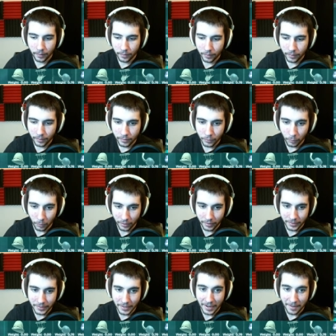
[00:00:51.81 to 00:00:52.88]
it. You wanted
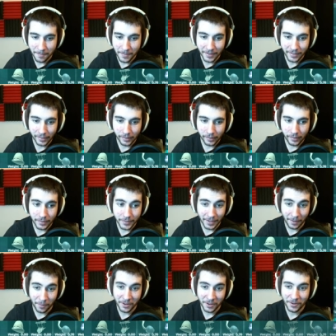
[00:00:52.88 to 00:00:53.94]
to tame it? Is
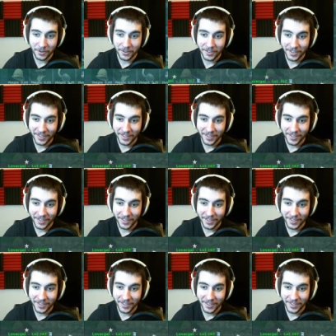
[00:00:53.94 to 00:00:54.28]
that what you're...